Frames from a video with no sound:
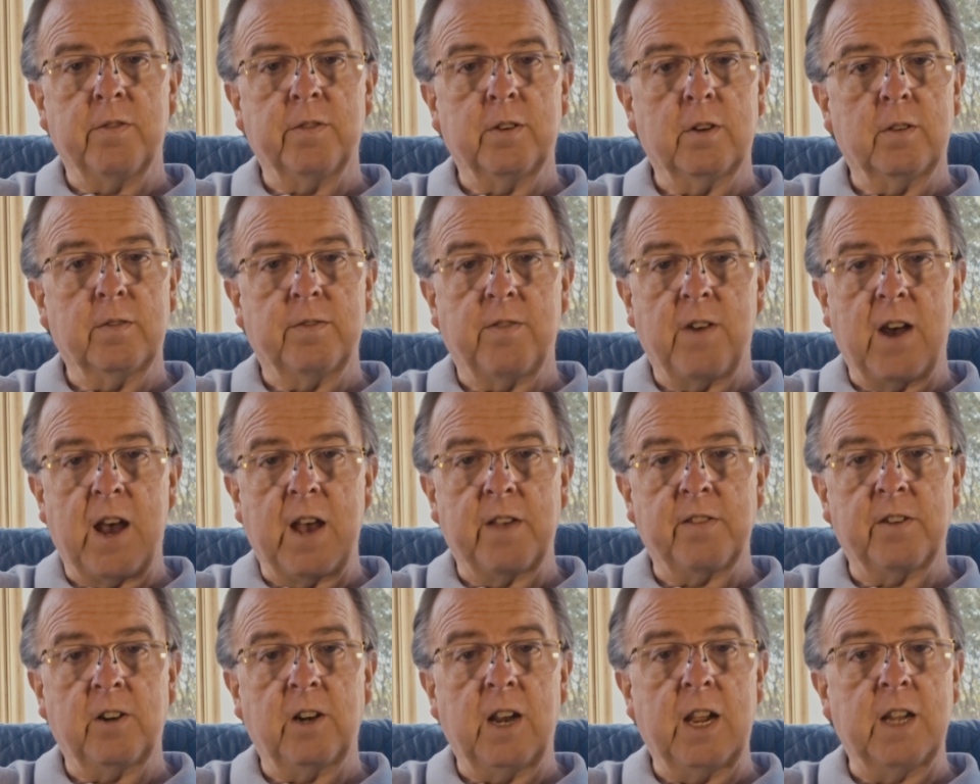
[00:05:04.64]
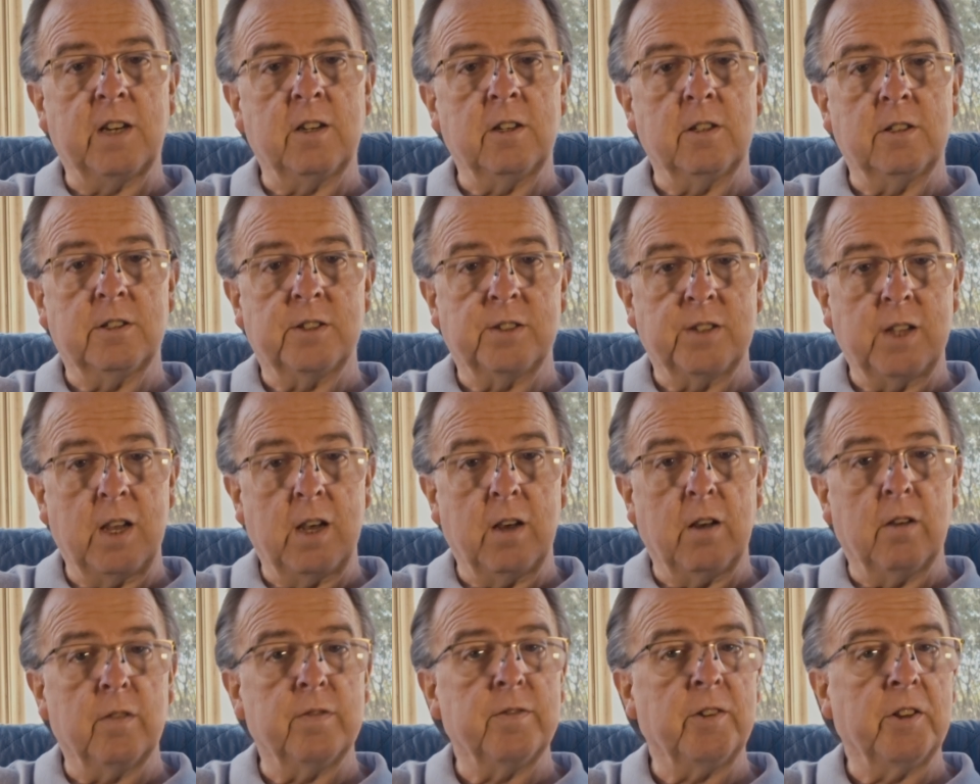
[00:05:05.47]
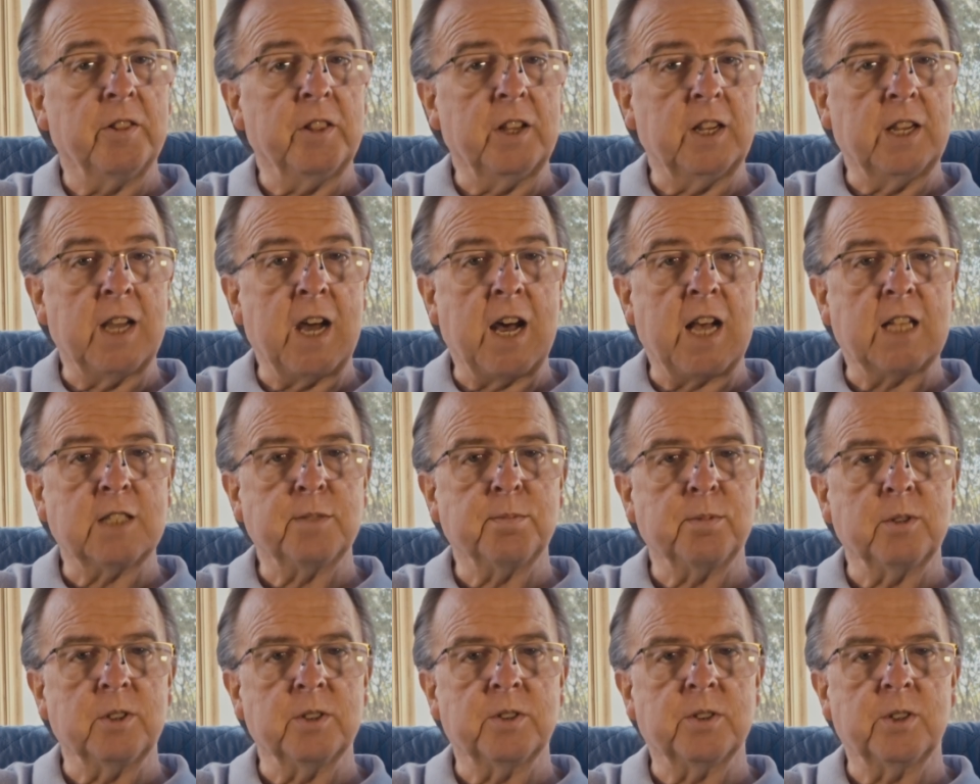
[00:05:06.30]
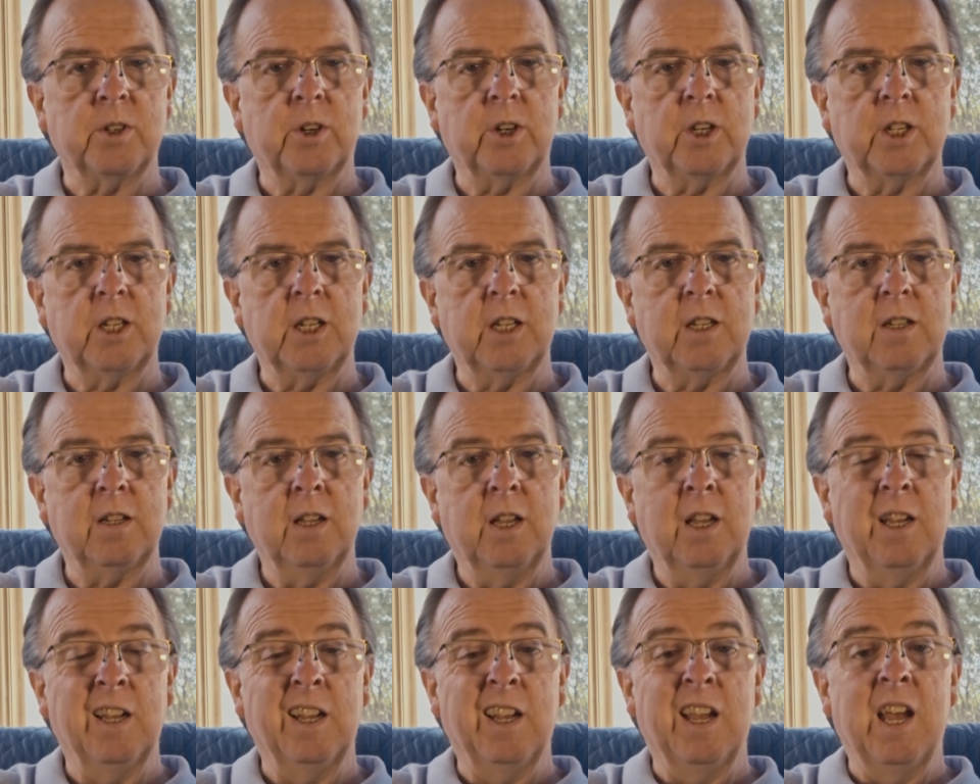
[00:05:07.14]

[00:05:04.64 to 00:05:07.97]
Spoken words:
of her father and herself on the gospel circuit,